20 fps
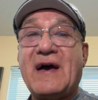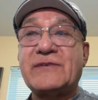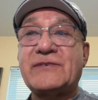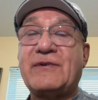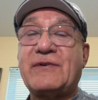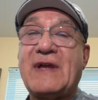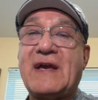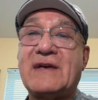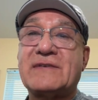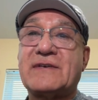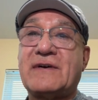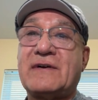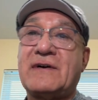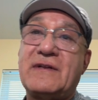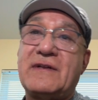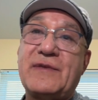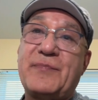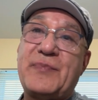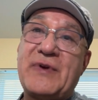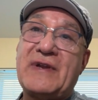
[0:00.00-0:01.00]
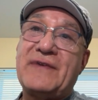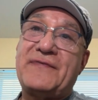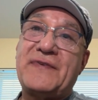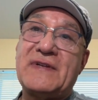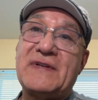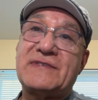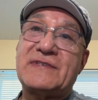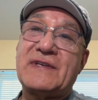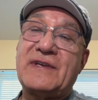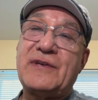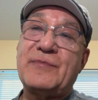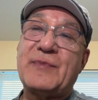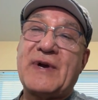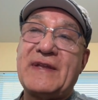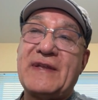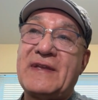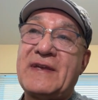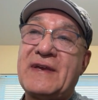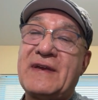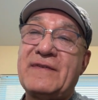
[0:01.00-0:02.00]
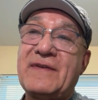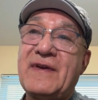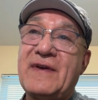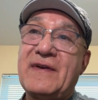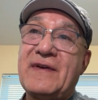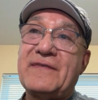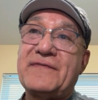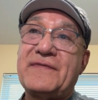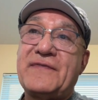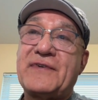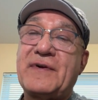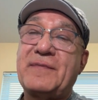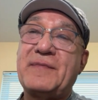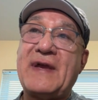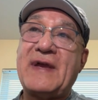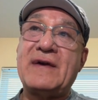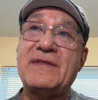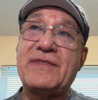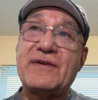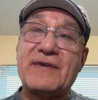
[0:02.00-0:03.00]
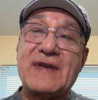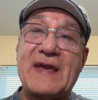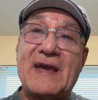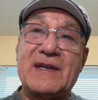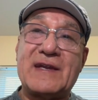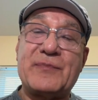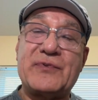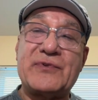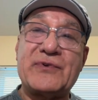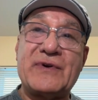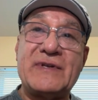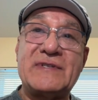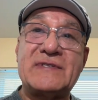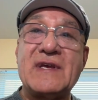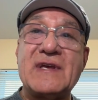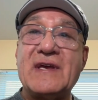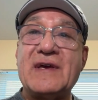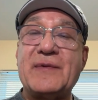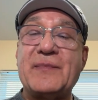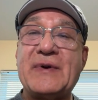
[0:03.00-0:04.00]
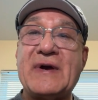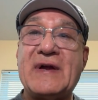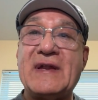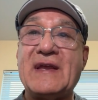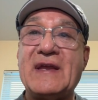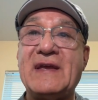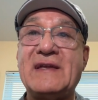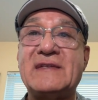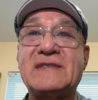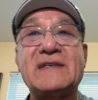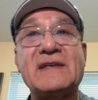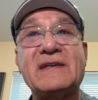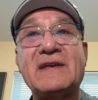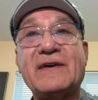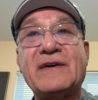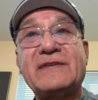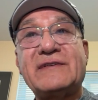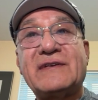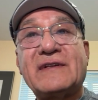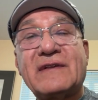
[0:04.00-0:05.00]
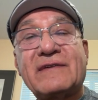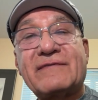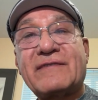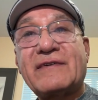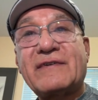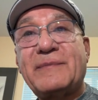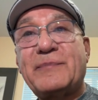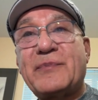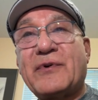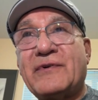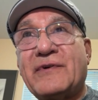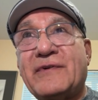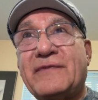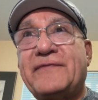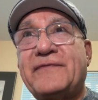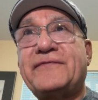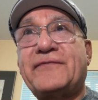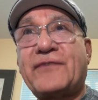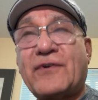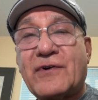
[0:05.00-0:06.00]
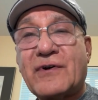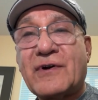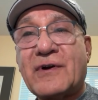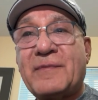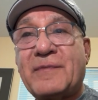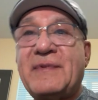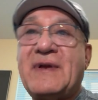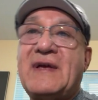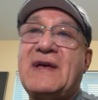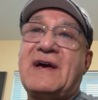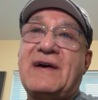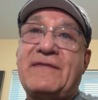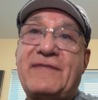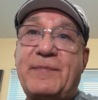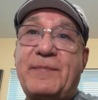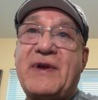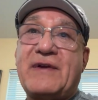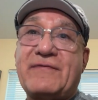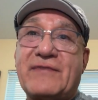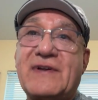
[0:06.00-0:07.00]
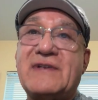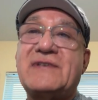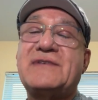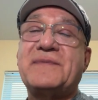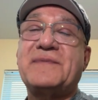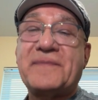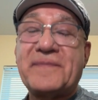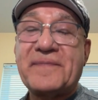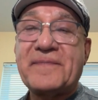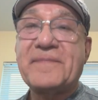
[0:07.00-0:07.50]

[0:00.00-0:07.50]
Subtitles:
So it has all the benefits that you might get from other cannabinoids, but it's in a deliverable form of a beverage.